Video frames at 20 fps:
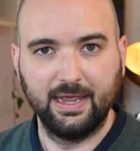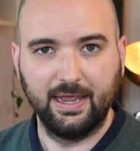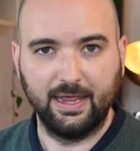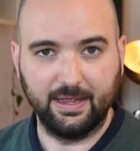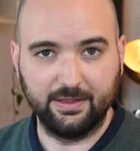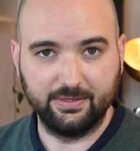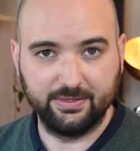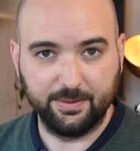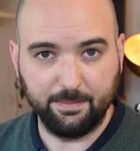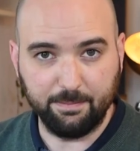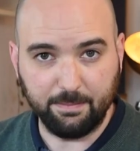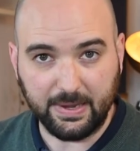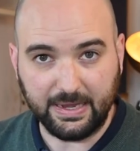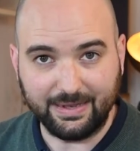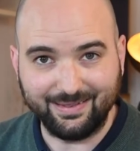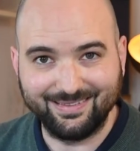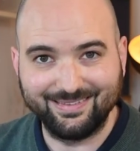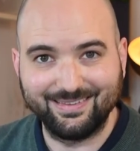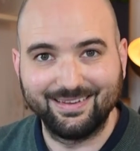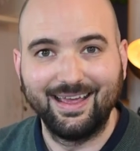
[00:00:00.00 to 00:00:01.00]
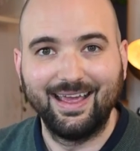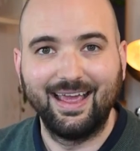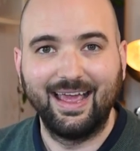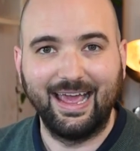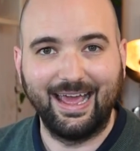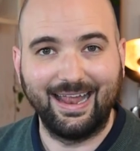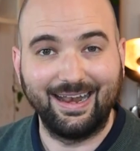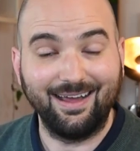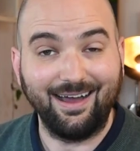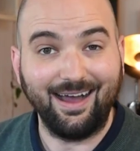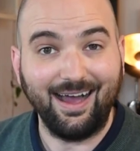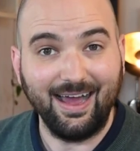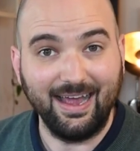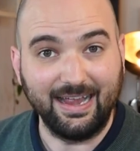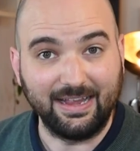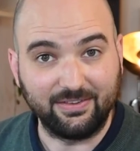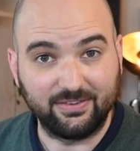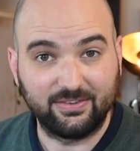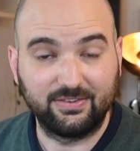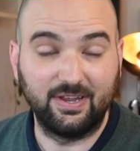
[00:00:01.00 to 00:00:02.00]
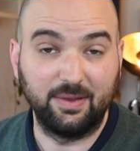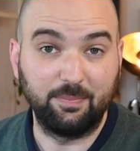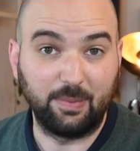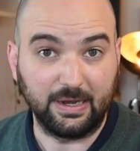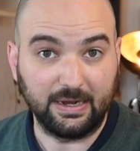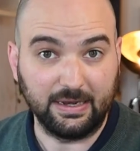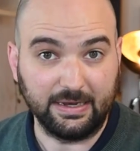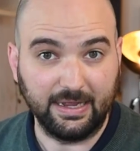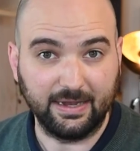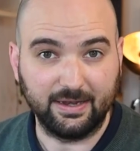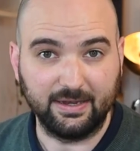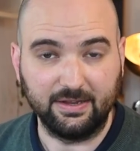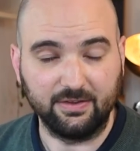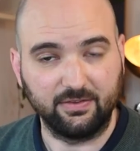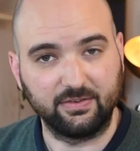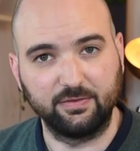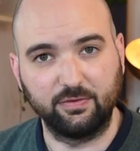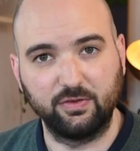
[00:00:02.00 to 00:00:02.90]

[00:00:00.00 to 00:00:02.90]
in the mids and highs, typically at least.